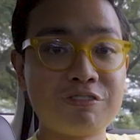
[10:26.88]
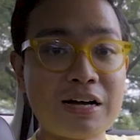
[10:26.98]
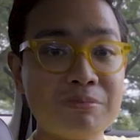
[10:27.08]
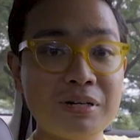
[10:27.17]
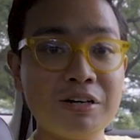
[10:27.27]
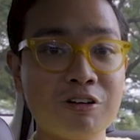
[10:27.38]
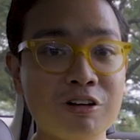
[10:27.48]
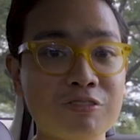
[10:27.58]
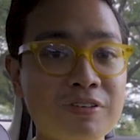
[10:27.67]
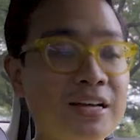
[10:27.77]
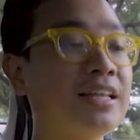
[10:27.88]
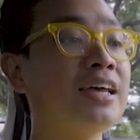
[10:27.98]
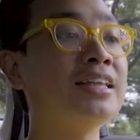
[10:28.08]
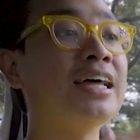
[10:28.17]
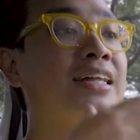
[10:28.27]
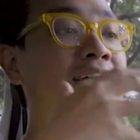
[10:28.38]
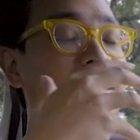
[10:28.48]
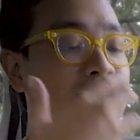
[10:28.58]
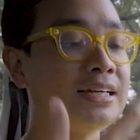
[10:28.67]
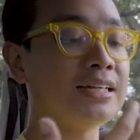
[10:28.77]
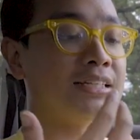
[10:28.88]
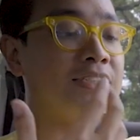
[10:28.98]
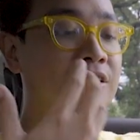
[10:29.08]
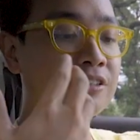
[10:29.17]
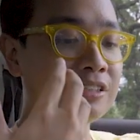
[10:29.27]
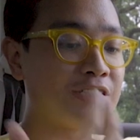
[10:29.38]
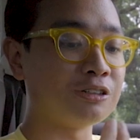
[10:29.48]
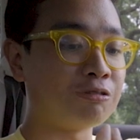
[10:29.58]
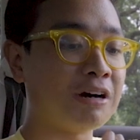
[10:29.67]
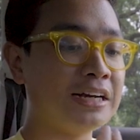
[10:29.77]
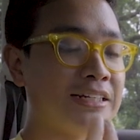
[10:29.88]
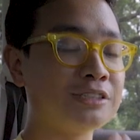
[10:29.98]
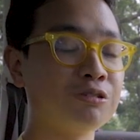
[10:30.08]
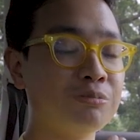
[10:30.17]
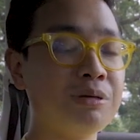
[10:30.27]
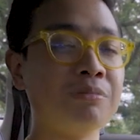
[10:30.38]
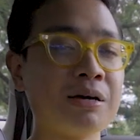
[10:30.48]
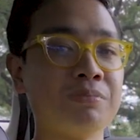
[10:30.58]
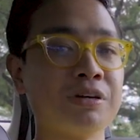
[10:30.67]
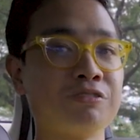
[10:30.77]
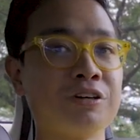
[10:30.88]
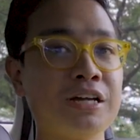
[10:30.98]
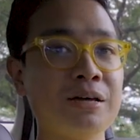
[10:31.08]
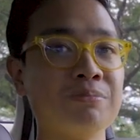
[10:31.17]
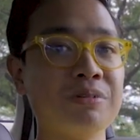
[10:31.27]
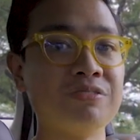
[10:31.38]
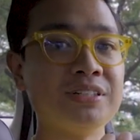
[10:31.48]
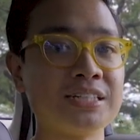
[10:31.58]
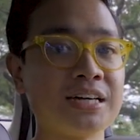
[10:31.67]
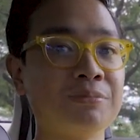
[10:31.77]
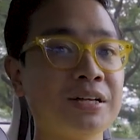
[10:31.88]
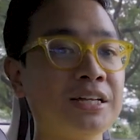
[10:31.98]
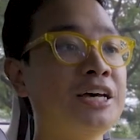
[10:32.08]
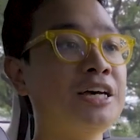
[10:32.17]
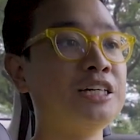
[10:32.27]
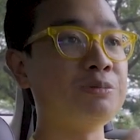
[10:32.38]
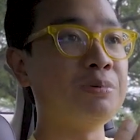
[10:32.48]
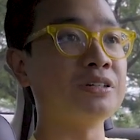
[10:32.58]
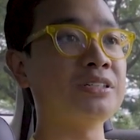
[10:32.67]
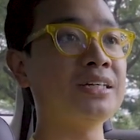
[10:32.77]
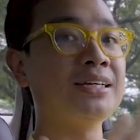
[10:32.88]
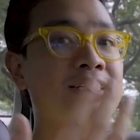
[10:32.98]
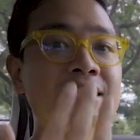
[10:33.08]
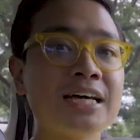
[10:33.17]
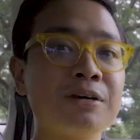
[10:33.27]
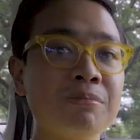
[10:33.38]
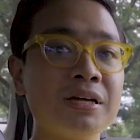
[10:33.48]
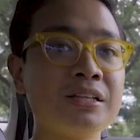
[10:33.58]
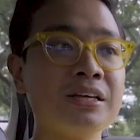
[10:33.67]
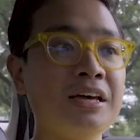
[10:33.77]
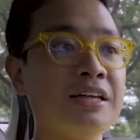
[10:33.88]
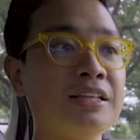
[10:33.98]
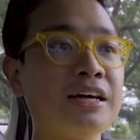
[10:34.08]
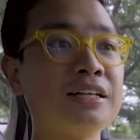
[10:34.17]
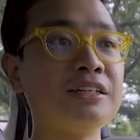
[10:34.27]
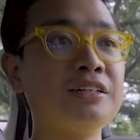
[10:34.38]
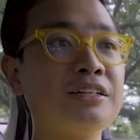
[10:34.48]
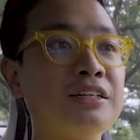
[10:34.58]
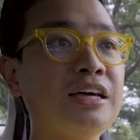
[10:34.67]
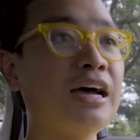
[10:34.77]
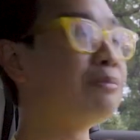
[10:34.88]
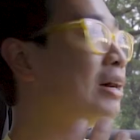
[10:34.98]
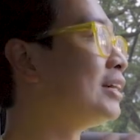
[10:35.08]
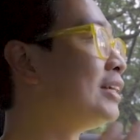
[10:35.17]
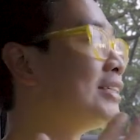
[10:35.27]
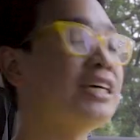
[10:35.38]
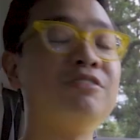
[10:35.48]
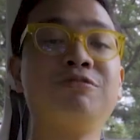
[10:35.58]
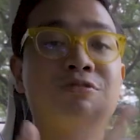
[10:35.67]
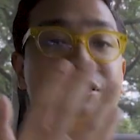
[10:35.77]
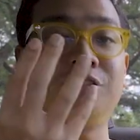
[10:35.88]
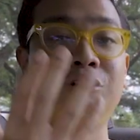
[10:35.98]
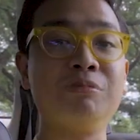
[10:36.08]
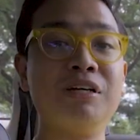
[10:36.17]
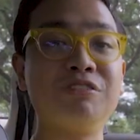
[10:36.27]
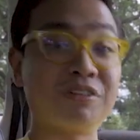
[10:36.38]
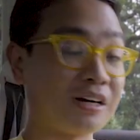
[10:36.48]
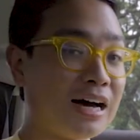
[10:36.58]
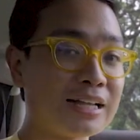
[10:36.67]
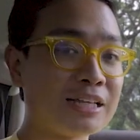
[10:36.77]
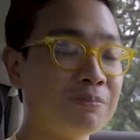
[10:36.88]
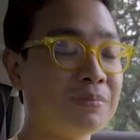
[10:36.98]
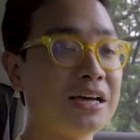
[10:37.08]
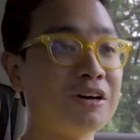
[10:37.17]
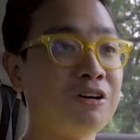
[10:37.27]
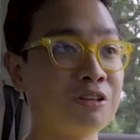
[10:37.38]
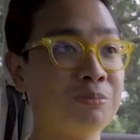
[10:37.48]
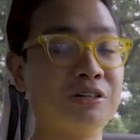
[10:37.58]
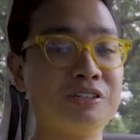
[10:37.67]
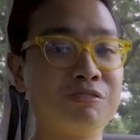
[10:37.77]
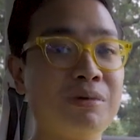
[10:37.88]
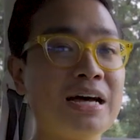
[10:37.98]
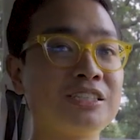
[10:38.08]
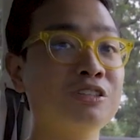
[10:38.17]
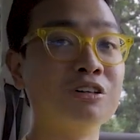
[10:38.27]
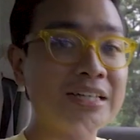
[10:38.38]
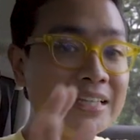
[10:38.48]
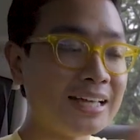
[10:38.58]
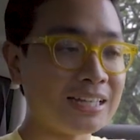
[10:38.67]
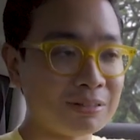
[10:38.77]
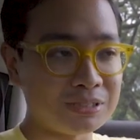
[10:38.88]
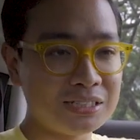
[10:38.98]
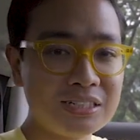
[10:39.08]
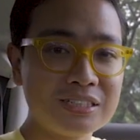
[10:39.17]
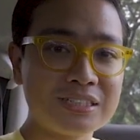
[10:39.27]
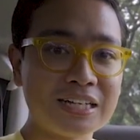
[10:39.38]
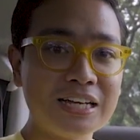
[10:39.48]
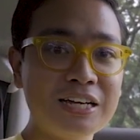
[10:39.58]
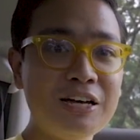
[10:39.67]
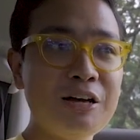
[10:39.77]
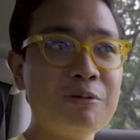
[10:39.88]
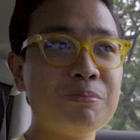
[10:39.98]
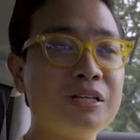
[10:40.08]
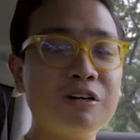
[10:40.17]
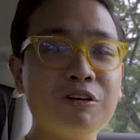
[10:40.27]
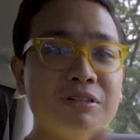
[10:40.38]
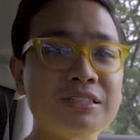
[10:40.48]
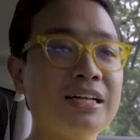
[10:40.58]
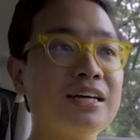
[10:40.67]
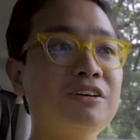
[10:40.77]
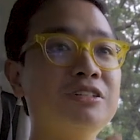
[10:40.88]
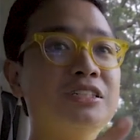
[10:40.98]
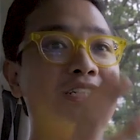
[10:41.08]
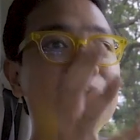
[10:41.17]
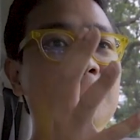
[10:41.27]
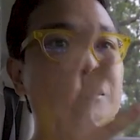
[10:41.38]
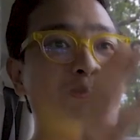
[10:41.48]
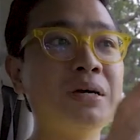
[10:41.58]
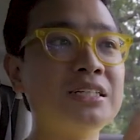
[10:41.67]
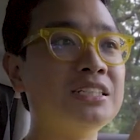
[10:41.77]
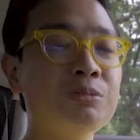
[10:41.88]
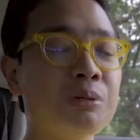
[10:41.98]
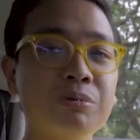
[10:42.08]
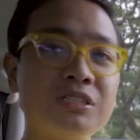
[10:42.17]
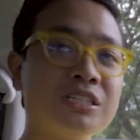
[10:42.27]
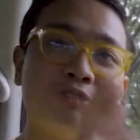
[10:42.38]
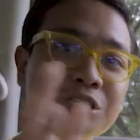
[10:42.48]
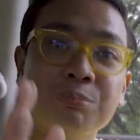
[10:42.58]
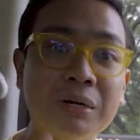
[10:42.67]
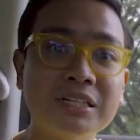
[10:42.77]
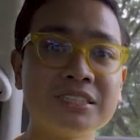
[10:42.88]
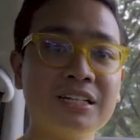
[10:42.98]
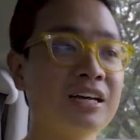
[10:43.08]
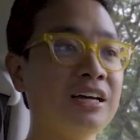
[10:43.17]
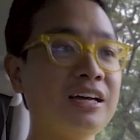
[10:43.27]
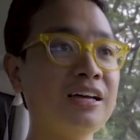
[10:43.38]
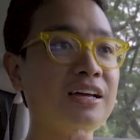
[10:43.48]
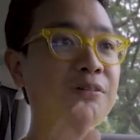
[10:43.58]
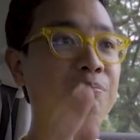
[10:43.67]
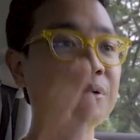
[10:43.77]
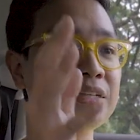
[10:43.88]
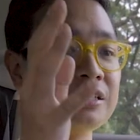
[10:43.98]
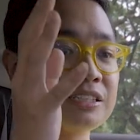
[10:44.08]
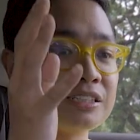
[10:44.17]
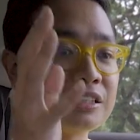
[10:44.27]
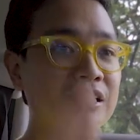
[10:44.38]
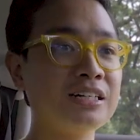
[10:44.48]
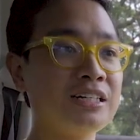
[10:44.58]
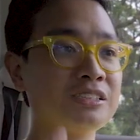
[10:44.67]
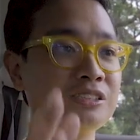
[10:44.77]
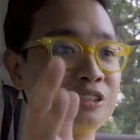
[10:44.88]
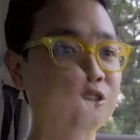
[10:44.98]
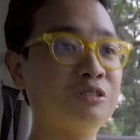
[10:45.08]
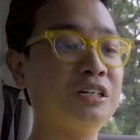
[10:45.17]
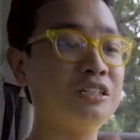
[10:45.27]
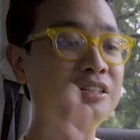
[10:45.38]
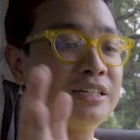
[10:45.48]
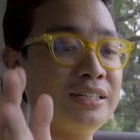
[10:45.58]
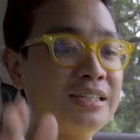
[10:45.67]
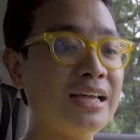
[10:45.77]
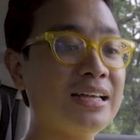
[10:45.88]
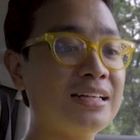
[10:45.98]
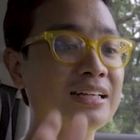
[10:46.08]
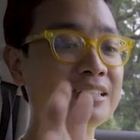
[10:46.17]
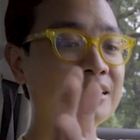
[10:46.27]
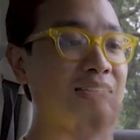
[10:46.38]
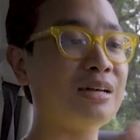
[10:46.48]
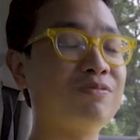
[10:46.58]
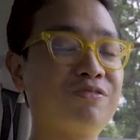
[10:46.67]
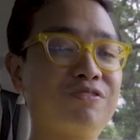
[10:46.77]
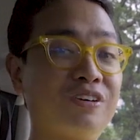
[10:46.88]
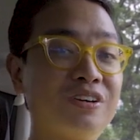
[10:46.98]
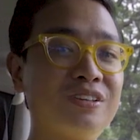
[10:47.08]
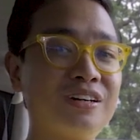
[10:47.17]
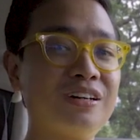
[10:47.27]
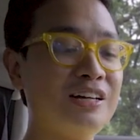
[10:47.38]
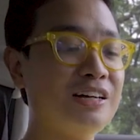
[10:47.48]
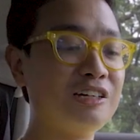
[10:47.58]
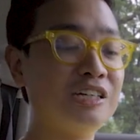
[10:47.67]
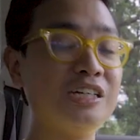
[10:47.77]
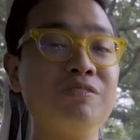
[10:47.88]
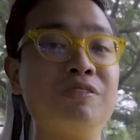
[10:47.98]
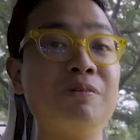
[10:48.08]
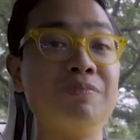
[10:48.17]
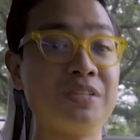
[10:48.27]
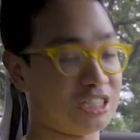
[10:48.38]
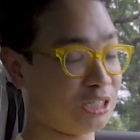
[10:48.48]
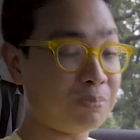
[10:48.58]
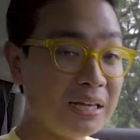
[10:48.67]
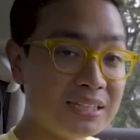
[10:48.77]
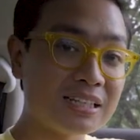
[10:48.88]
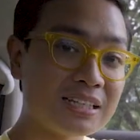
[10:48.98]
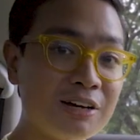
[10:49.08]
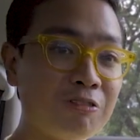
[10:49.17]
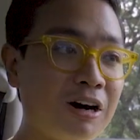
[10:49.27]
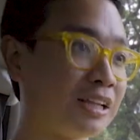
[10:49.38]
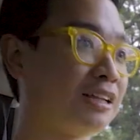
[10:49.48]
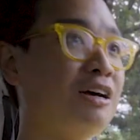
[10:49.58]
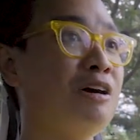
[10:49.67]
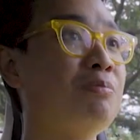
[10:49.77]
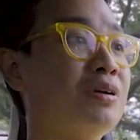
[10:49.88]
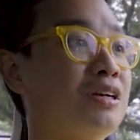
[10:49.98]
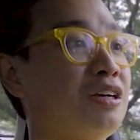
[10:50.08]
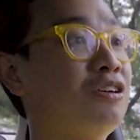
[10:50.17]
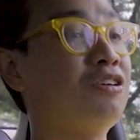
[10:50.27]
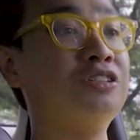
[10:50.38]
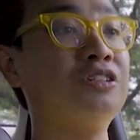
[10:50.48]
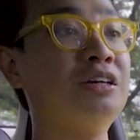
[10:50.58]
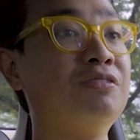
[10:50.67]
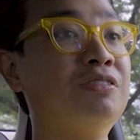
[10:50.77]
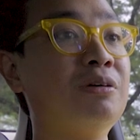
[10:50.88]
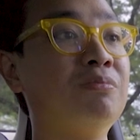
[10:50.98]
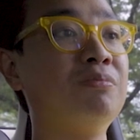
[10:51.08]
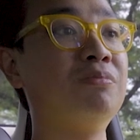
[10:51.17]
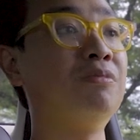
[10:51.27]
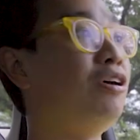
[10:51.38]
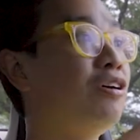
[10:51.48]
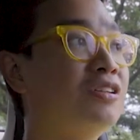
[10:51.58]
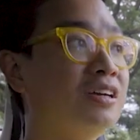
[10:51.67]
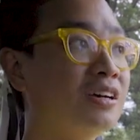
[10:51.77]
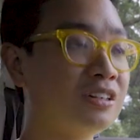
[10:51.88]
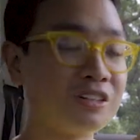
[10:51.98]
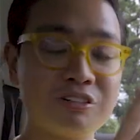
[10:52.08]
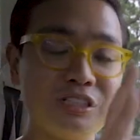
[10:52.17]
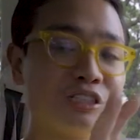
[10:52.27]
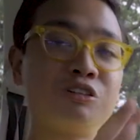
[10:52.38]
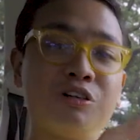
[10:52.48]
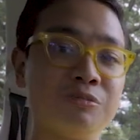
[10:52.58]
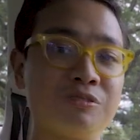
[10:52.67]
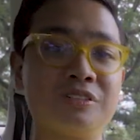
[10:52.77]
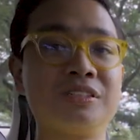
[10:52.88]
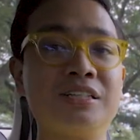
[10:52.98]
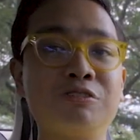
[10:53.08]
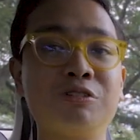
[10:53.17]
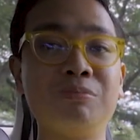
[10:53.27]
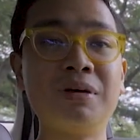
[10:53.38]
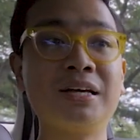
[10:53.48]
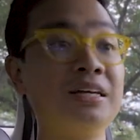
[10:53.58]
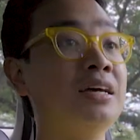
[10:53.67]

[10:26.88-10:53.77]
family and all of that, and that I think is the reason why this would be my pick for the MPV segment. It's because in a segment that I'm not gonna say is normally forgotten by automotive brands. No, they take them seriously, but they're always like, oh, it's just about space, these people just want space. But the Stargazer showed that you can take it a step further. You can give them the space that they want, but you can also give them all the other creature comforts that would make